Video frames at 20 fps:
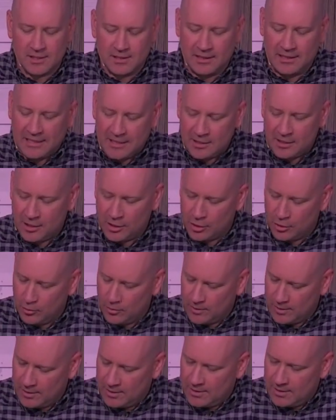a Hindu,
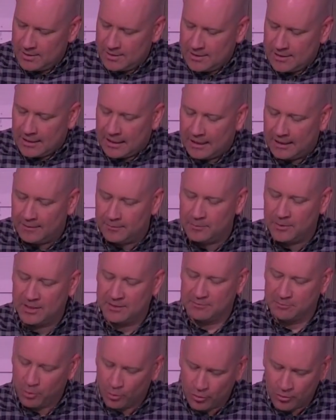uh,
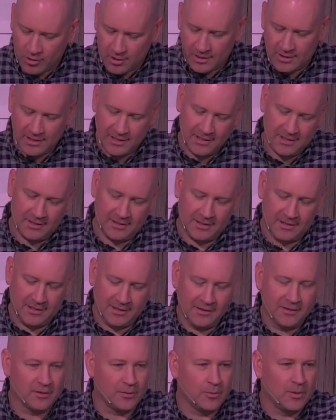but born in,
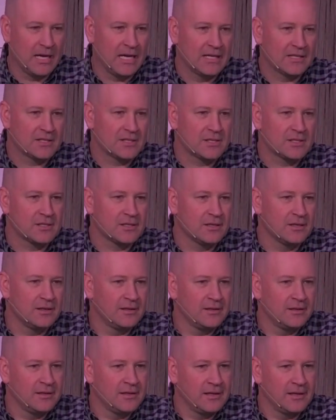in the West
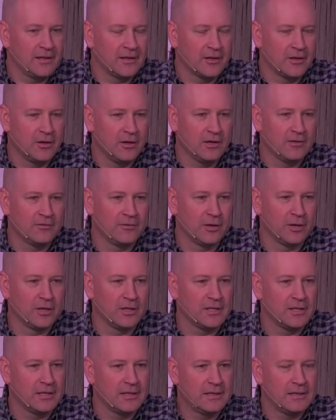and a
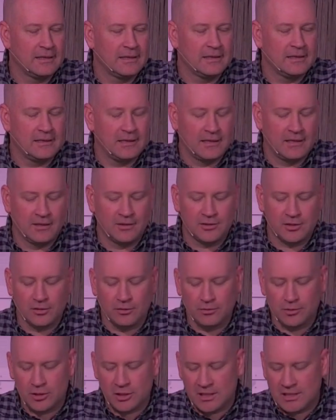convert. And so
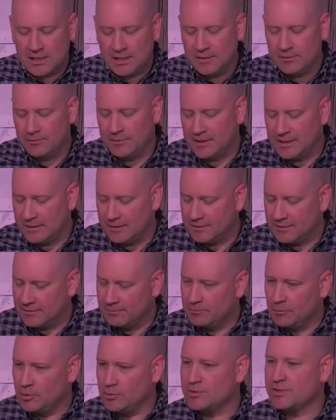she, we,
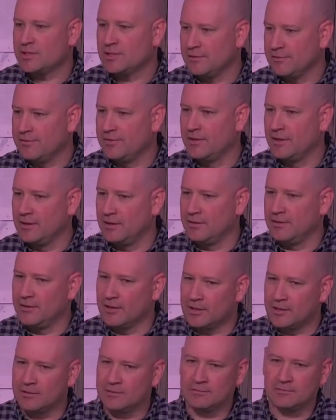most of the, the,
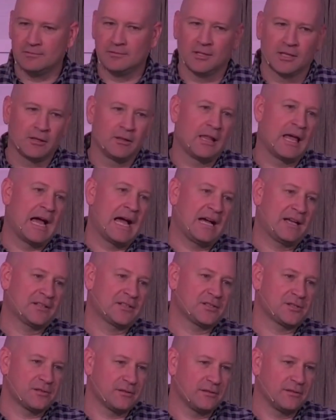the
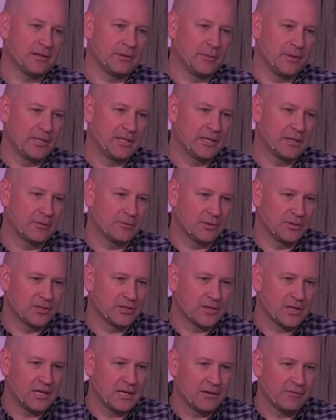class that we did was
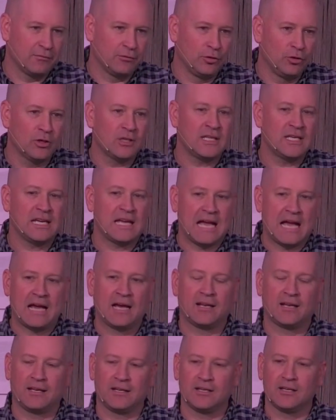kind of looking
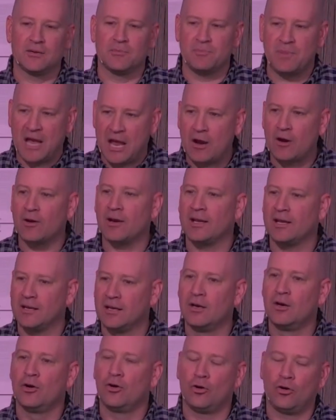at and comparing
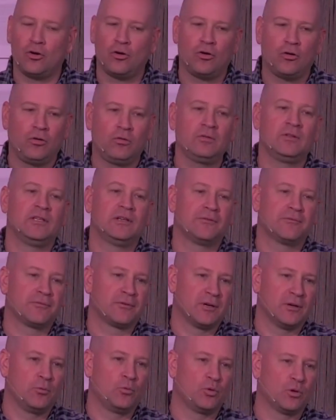all
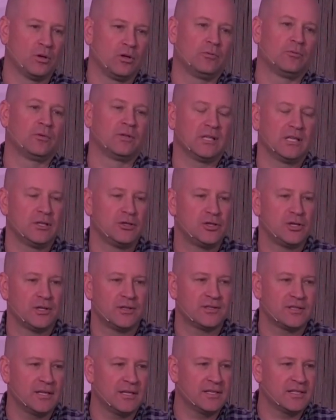different world
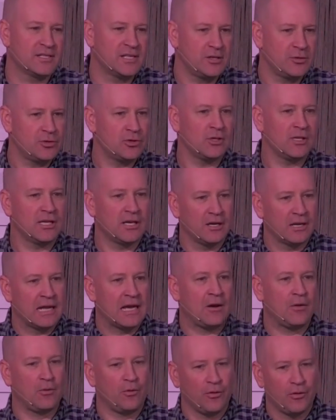religions and essentially on
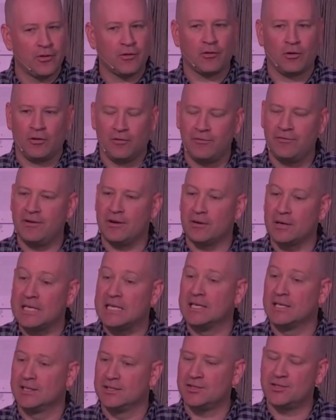how they're all very
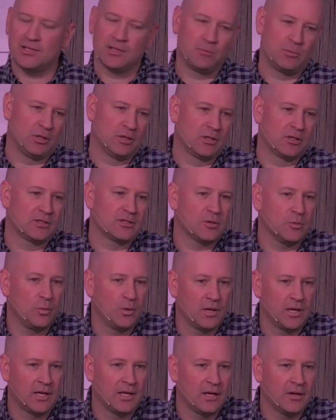similar to
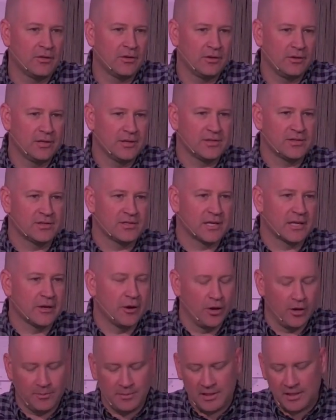one another. This is a
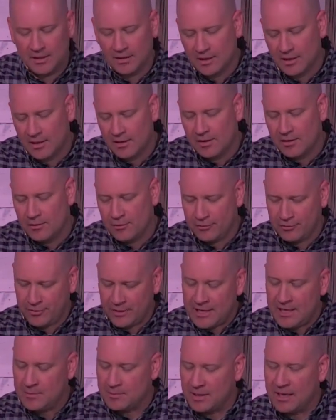common
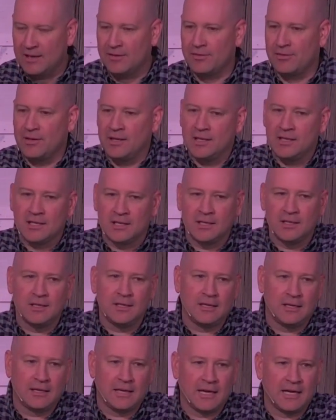theme, I think, in,
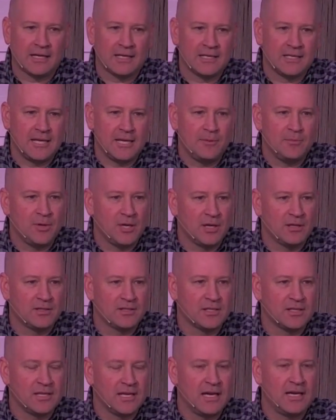in academia
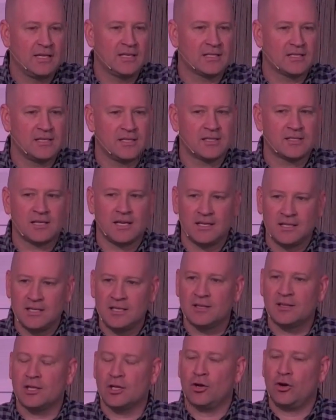today is this
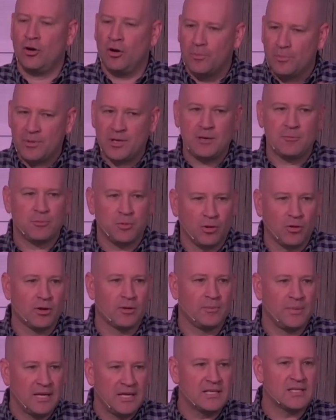idea that all people are
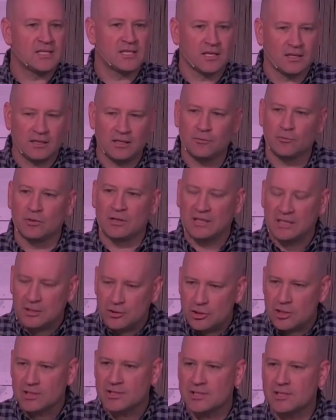basically
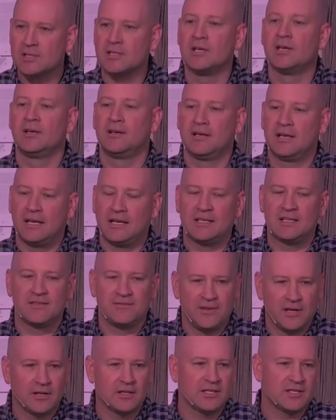religious and
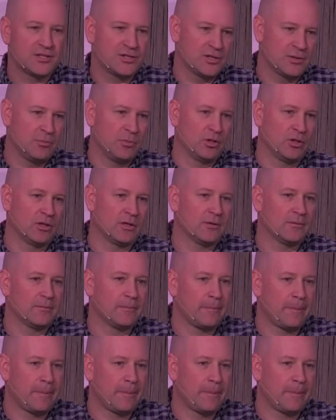very similar.